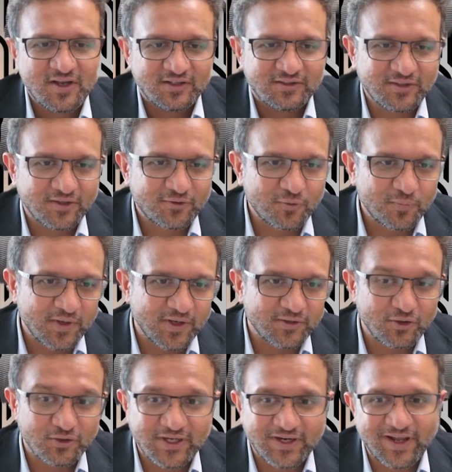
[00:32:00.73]
just to make
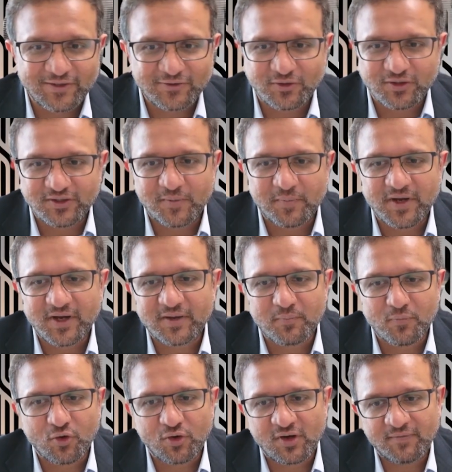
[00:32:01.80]
sure that actually they make
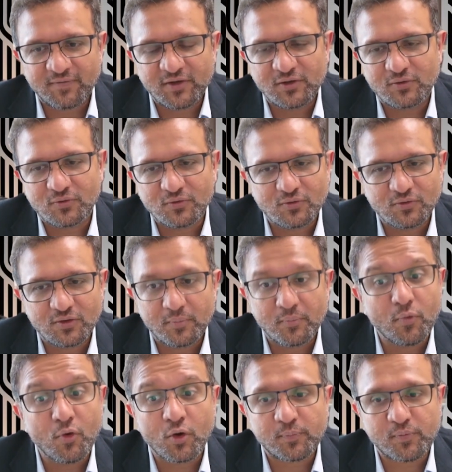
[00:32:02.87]
more revenue,
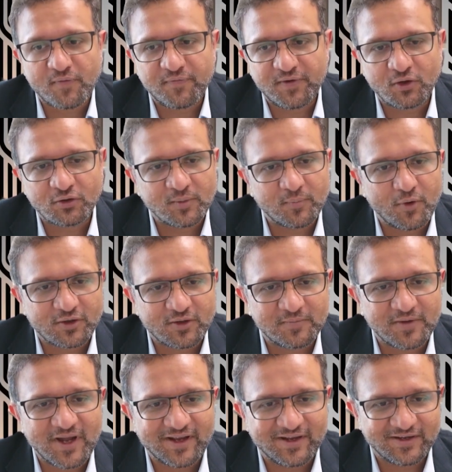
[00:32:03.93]
more profit on the bottom
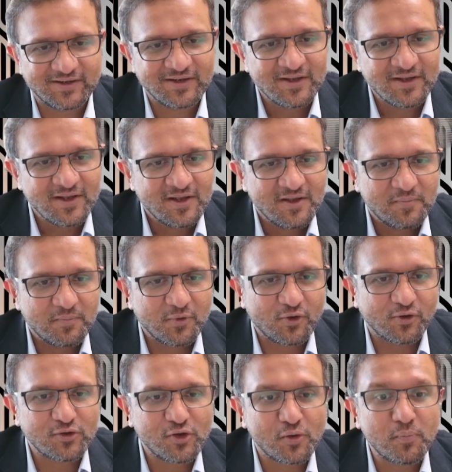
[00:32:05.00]
line
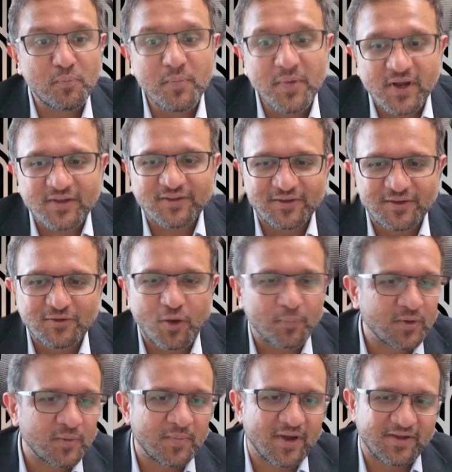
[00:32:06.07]
because your mix is
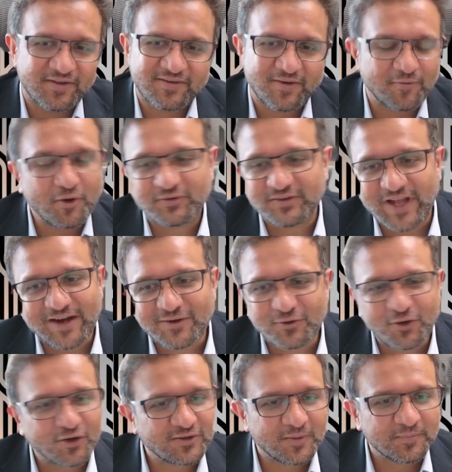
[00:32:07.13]
optimized. Now that's
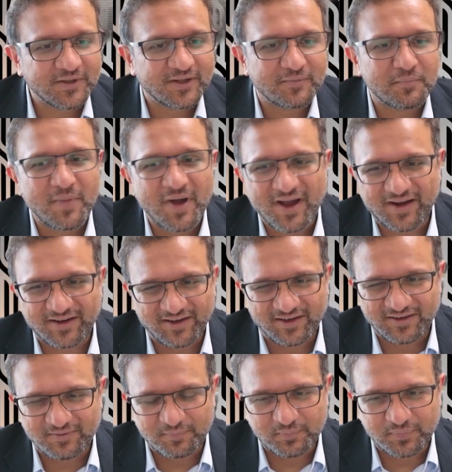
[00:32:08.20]
not something
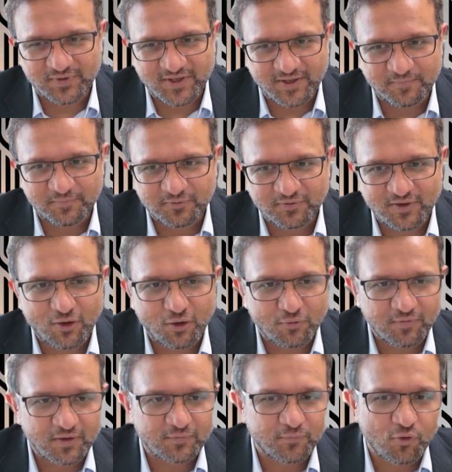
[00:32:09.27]
marketing teams will
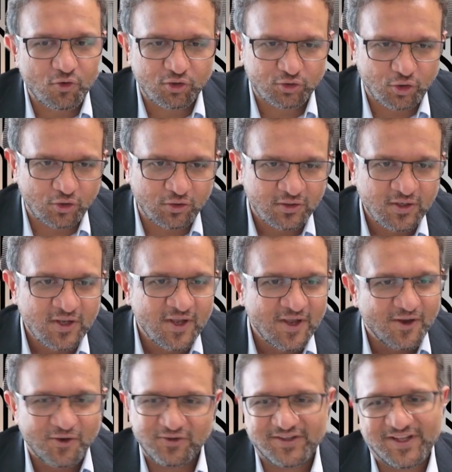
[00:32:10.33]
always focus on
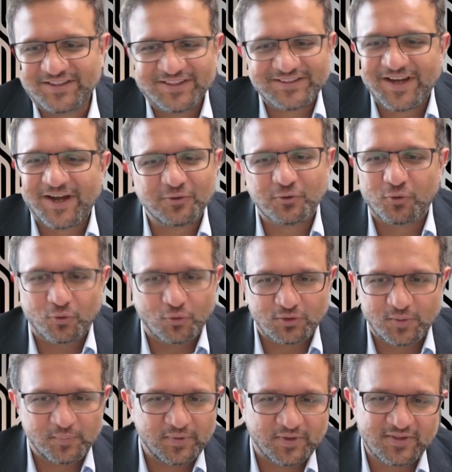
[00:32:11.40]
because they are just trying to grow
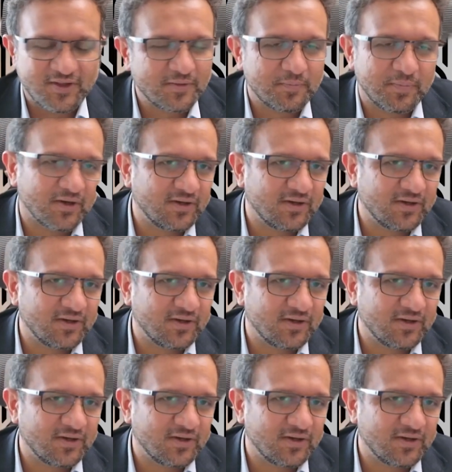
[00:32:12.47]
the business. But,